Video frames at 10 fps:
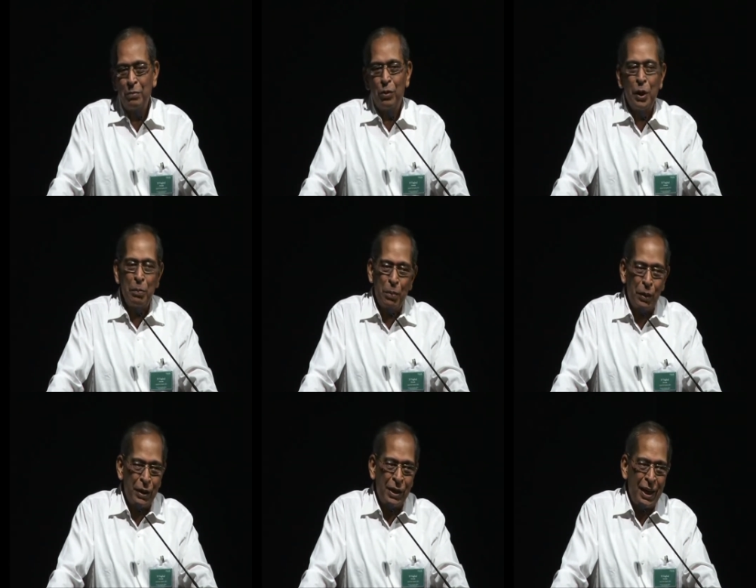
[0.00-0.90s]
More
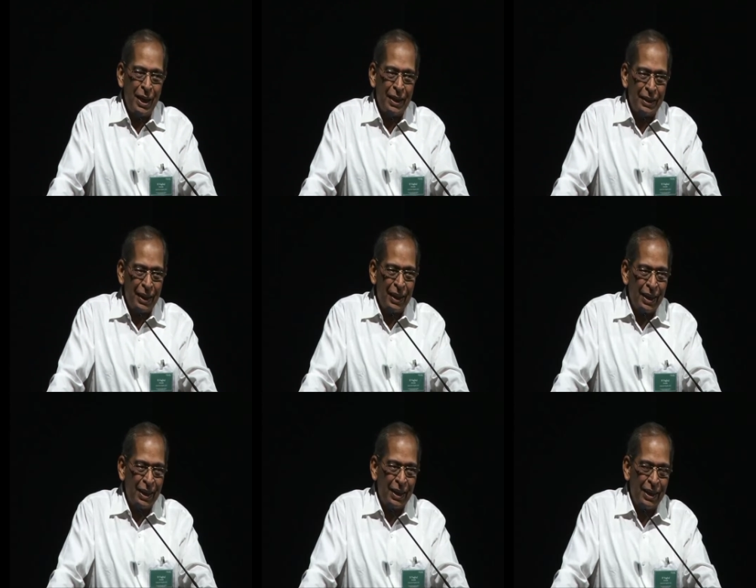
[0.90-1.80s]
importantly, I
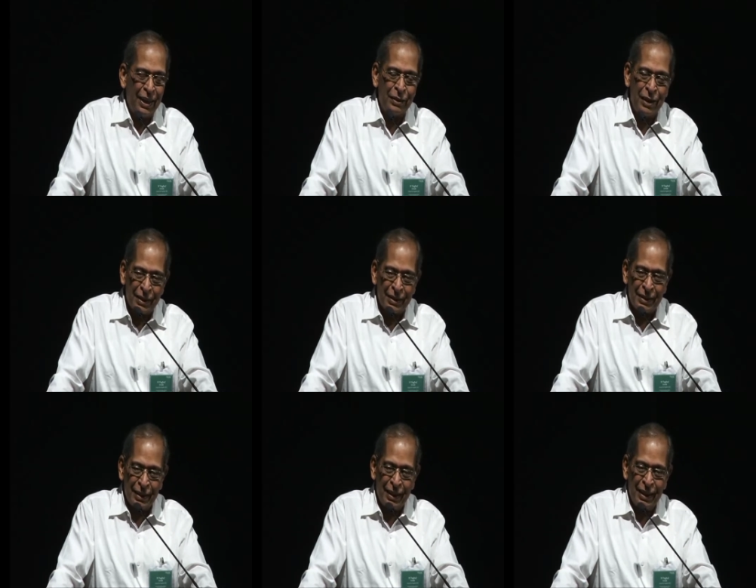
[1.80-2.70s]
think uh, on
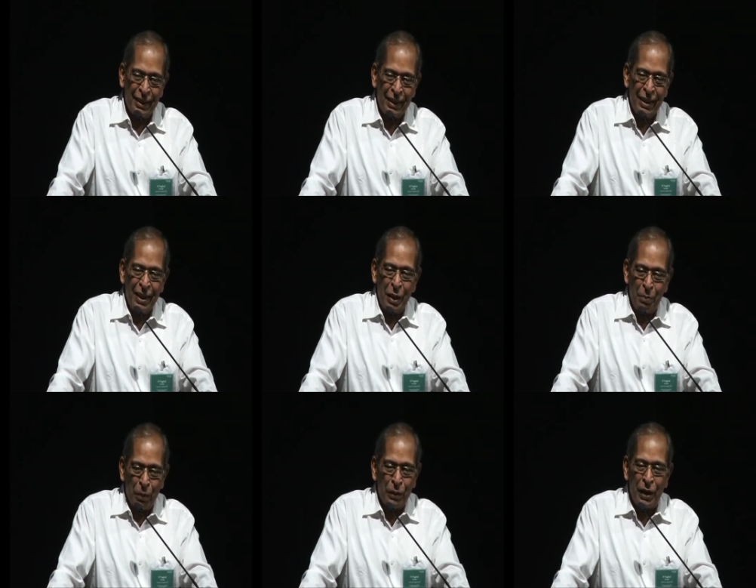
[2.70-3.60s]
this uh,
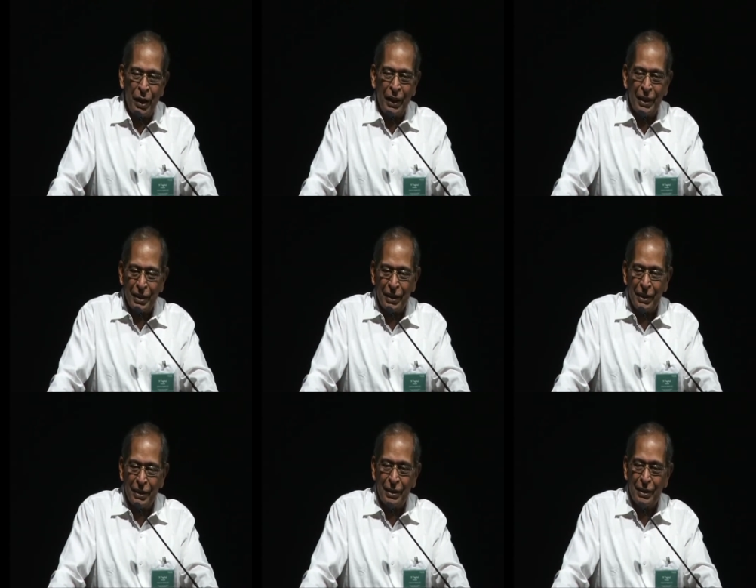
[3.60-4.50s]
important
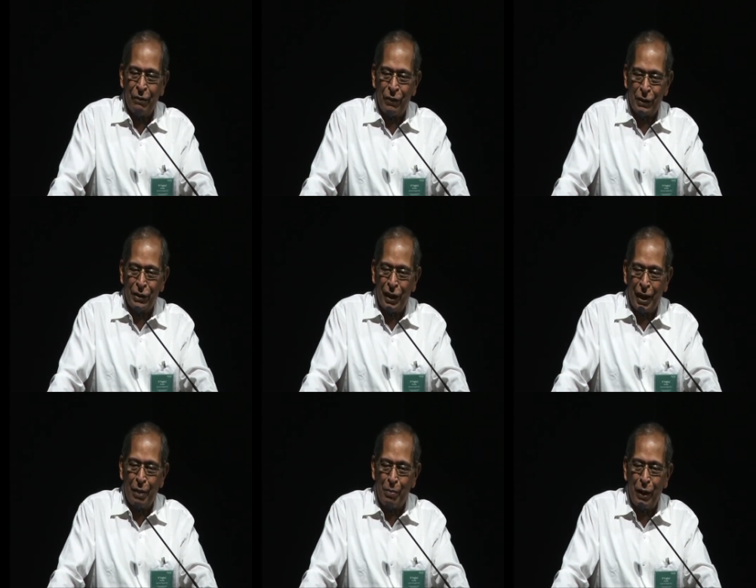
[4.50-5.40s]
occasion, this is the first
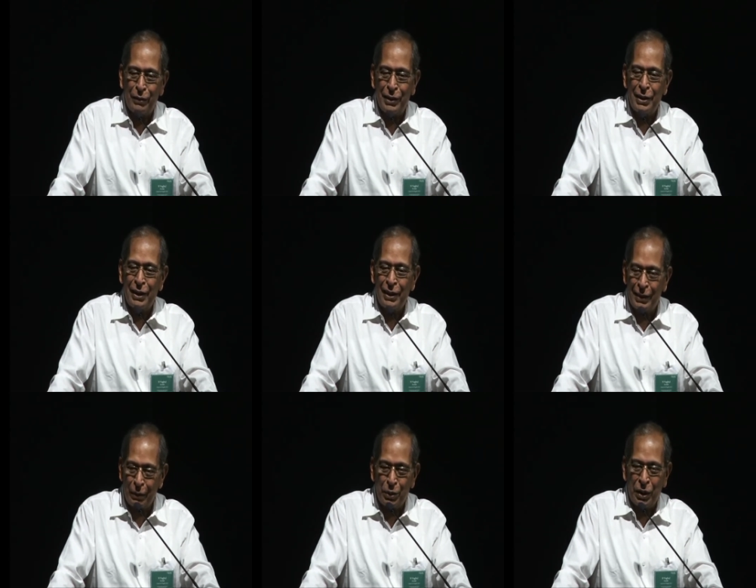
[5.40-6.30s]
year I believe since the
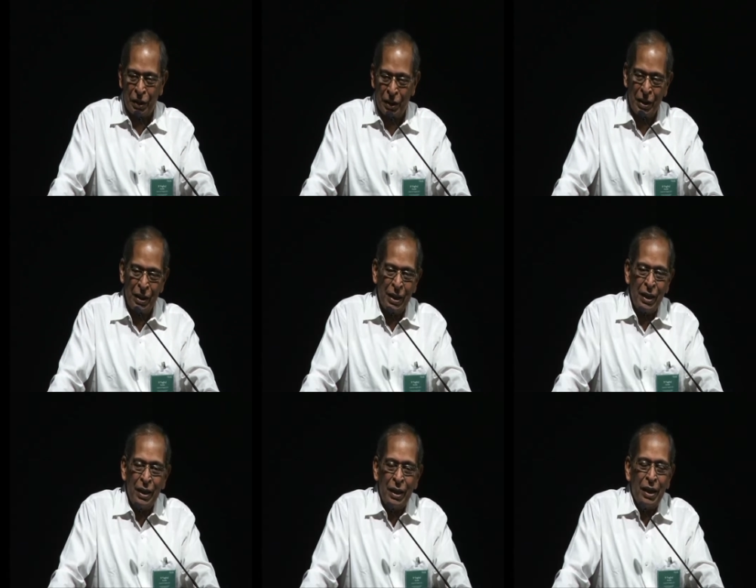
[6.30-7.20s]
inception
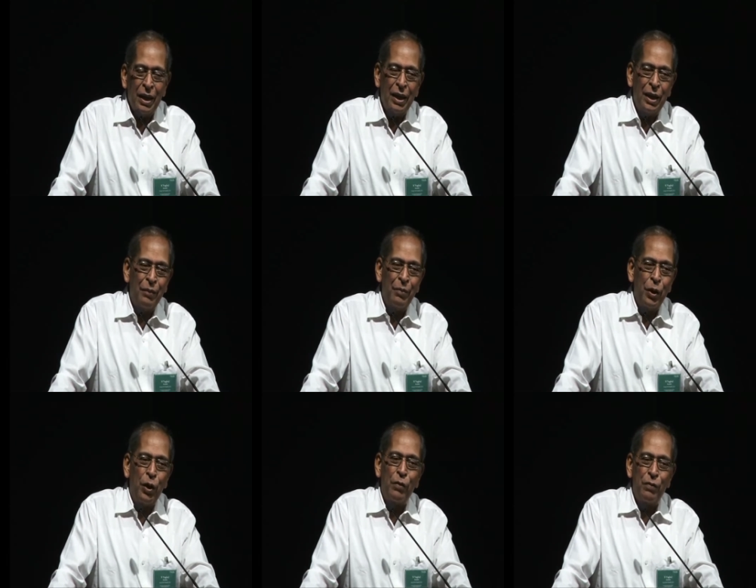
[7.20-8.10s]
um,
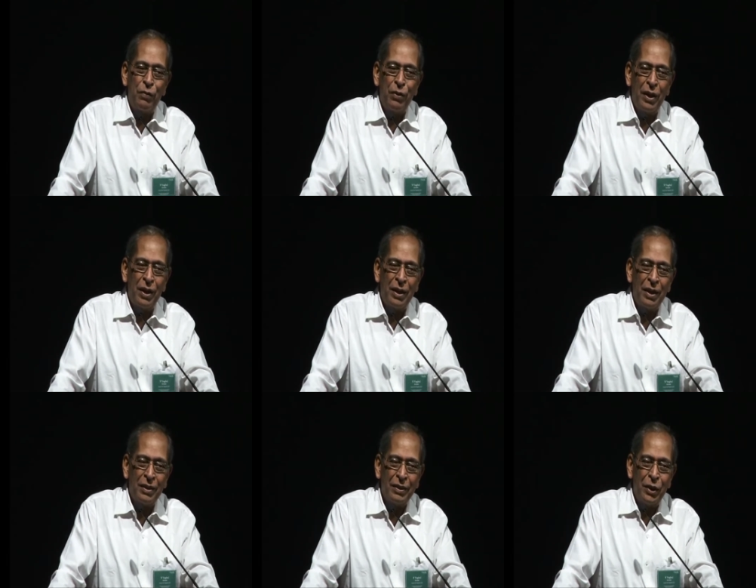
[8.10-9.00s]
of
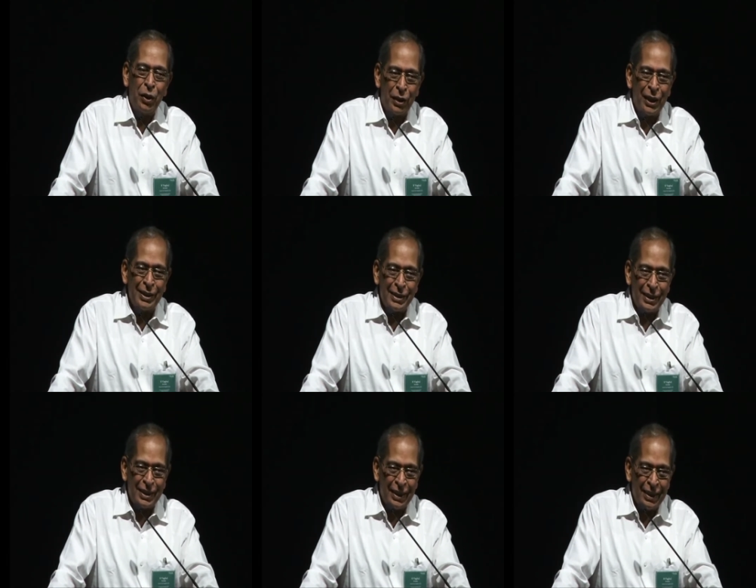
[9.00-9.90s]
uh, the
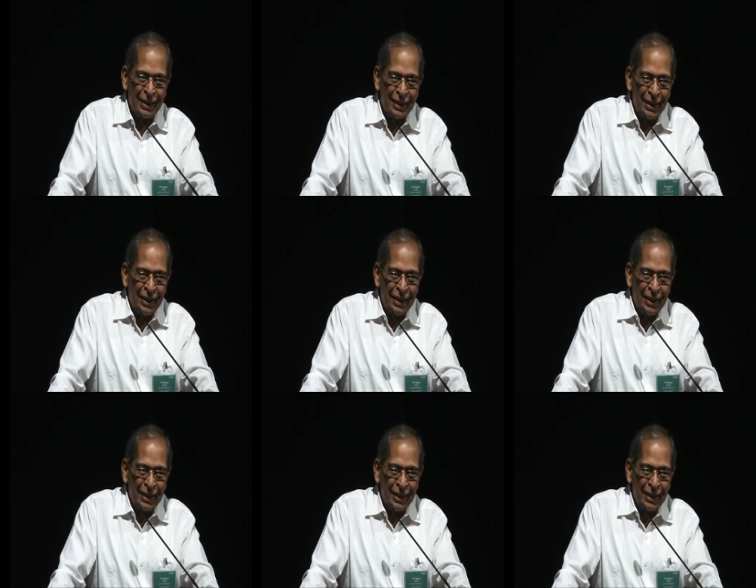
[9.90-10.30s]
organization